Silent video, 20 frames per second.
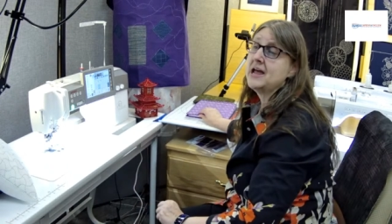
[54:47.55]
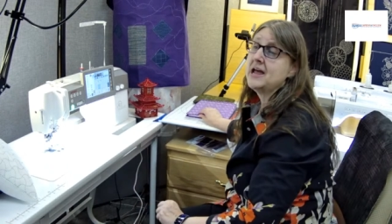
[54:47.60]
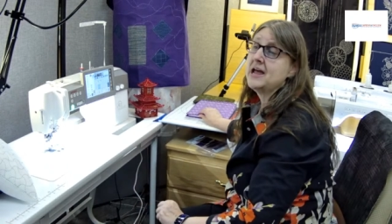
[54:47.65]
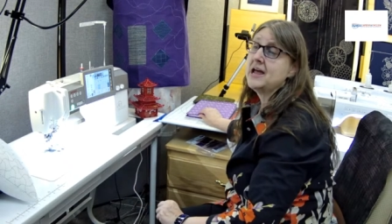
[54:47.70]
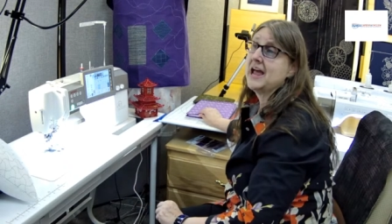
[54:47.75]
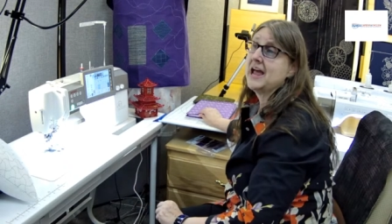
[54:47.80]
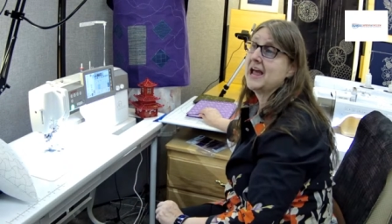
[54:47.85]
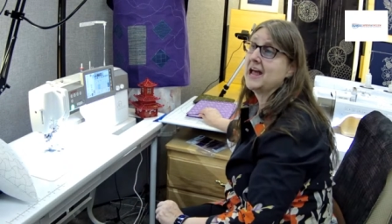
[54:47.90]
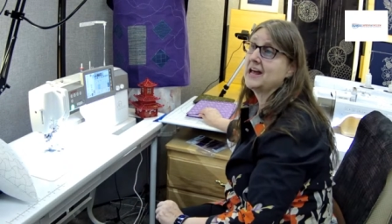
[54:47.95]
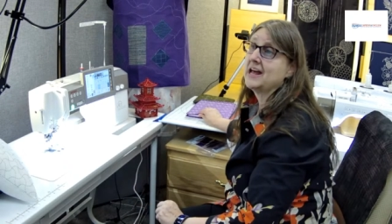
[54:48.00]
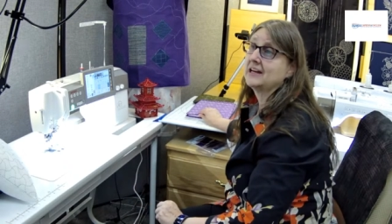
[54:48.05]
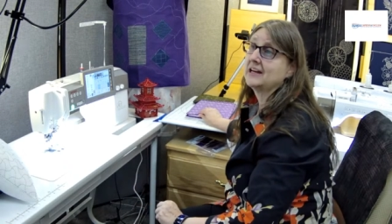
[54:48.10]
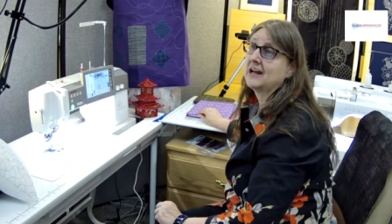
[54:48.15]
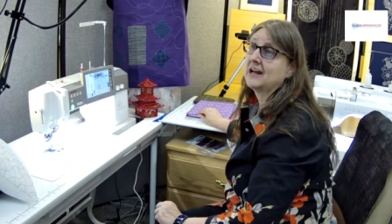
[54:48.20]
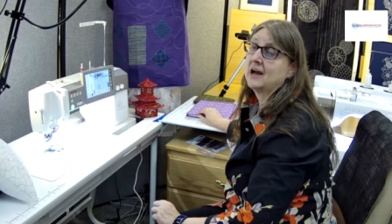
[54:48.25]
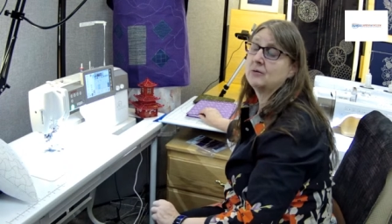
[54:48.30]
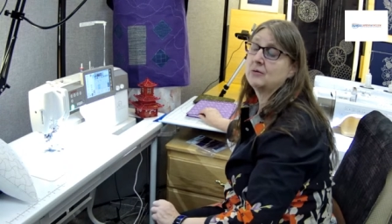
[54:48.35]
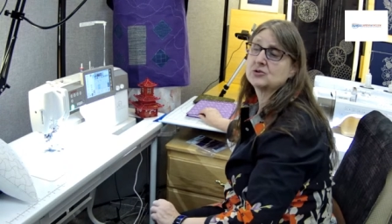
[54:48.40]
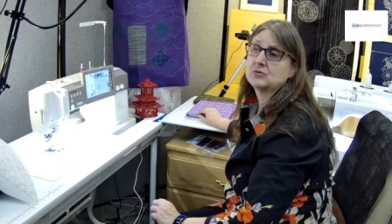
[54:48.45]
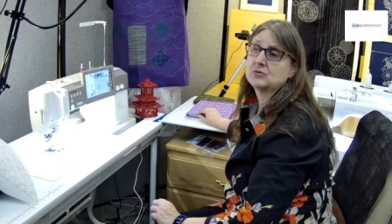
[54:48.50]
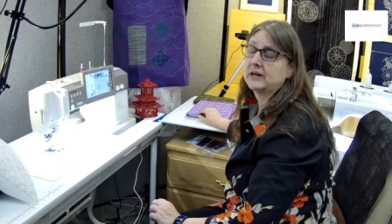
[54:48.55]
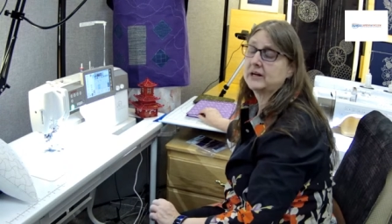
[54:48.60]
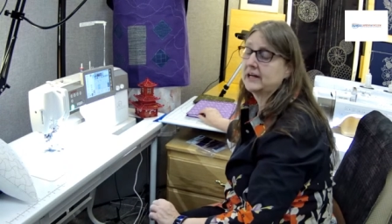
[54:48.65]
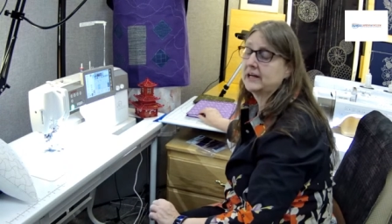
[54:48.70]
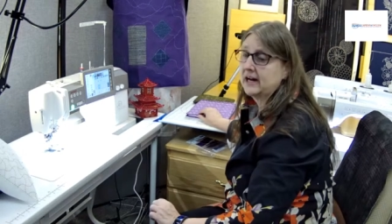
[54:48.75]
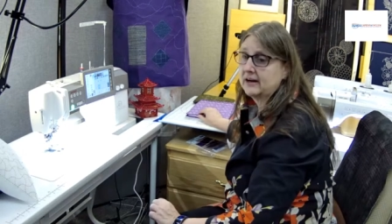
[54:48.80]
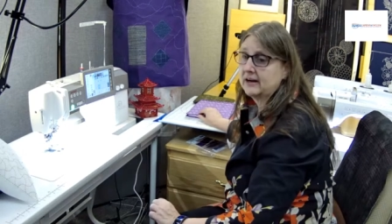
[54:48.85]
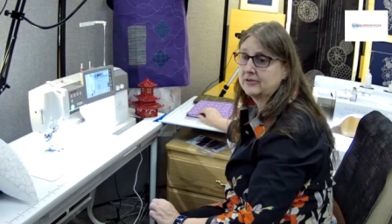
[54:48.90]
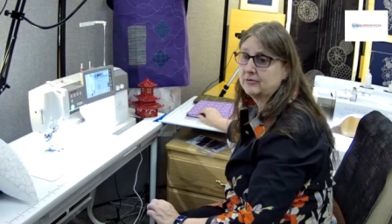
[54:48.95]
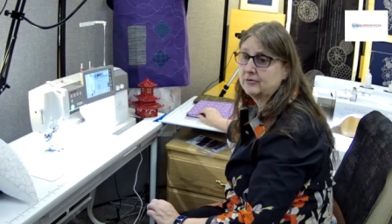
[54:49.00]
and I was running
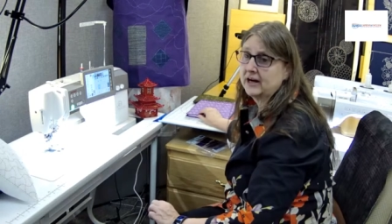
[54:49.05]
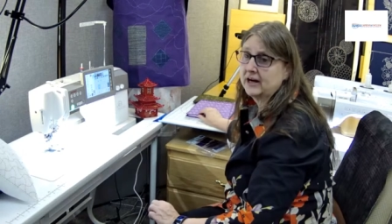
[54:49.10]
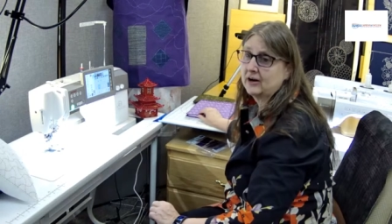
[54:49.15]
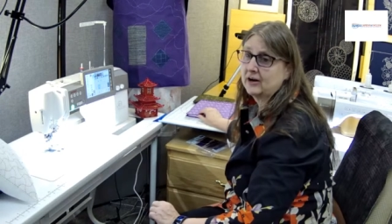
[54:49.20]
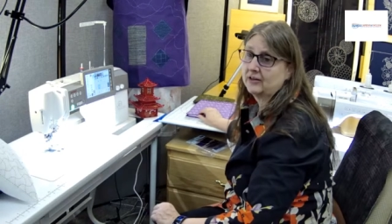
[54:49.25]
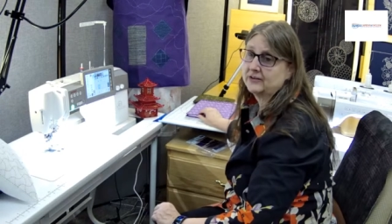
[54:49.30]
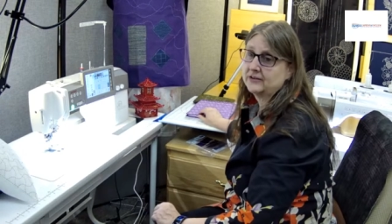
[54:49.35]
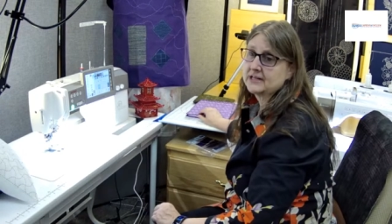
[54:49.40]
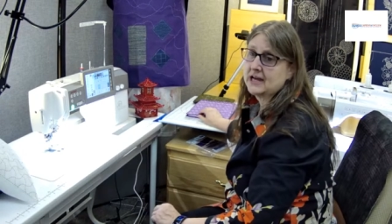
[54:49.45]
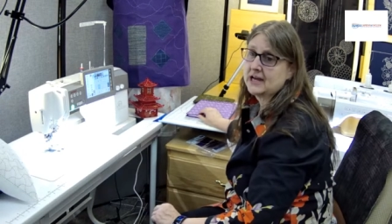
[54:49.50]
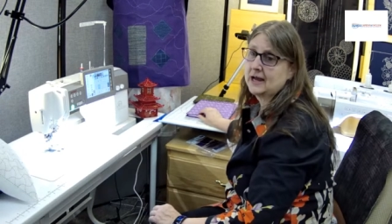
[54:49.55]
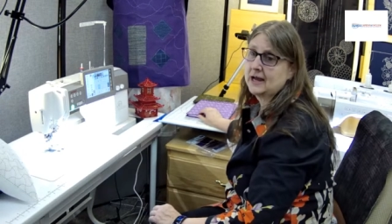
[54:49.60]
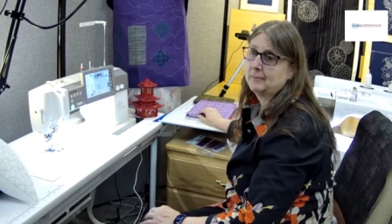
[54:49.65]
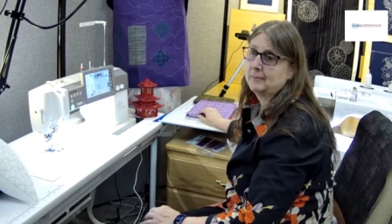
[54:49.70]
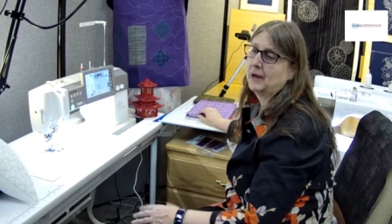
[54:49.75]
out of thread all the time.